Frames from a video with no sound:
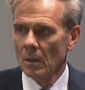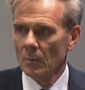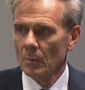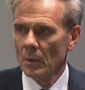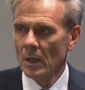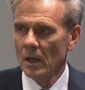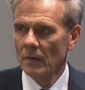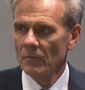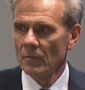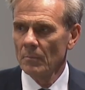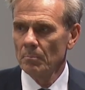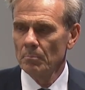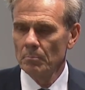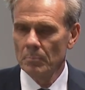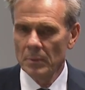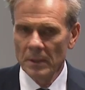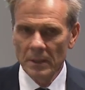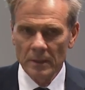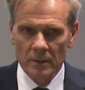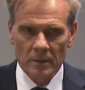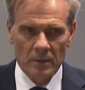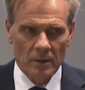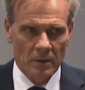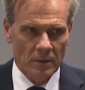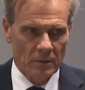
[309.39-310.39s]
we have a
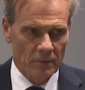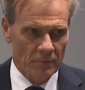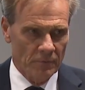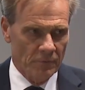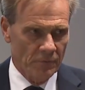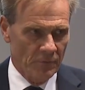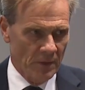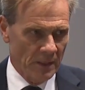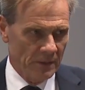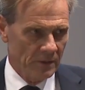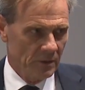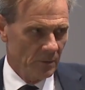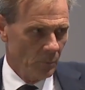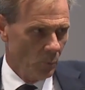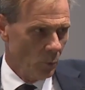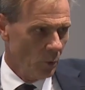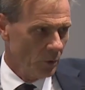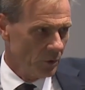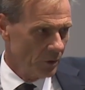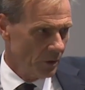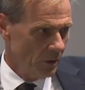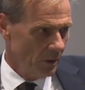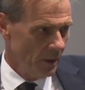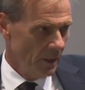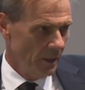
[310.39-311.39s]
big
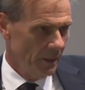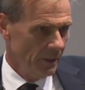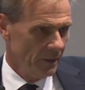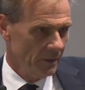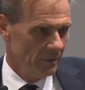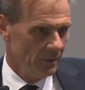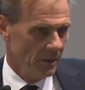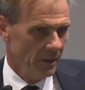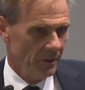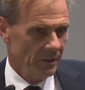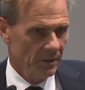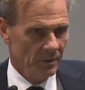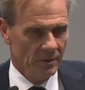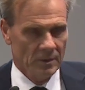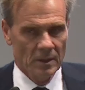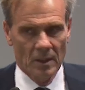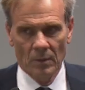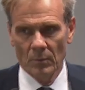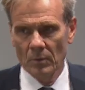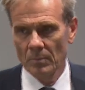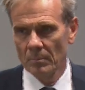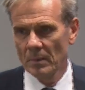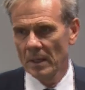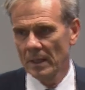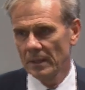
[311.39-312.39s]
freshwater lake that is
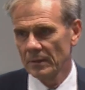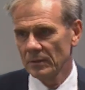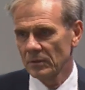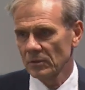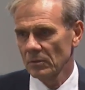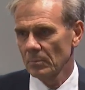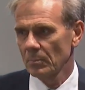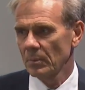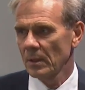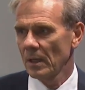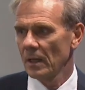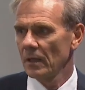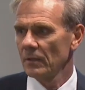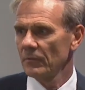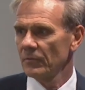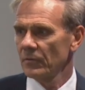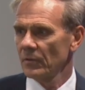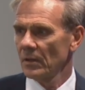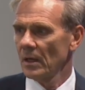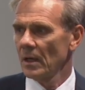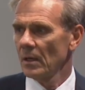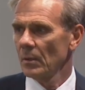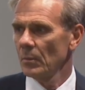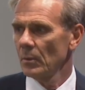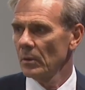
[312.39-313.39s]
our main supply
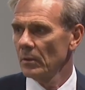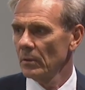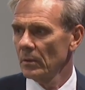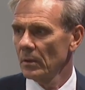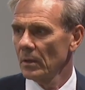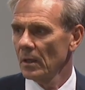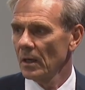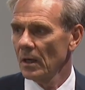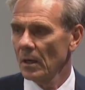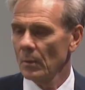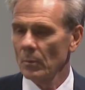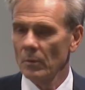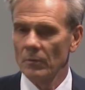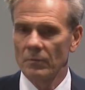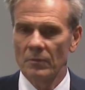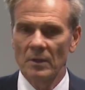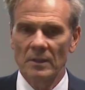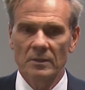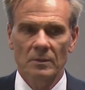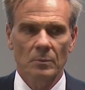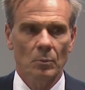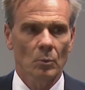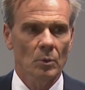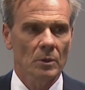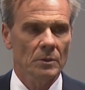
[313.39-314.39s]
for our
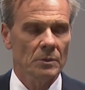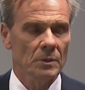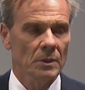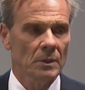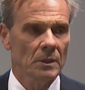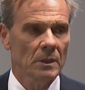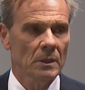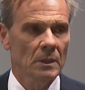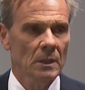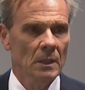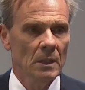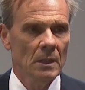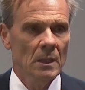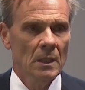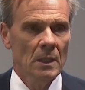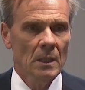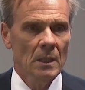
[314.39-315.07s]
freshwater.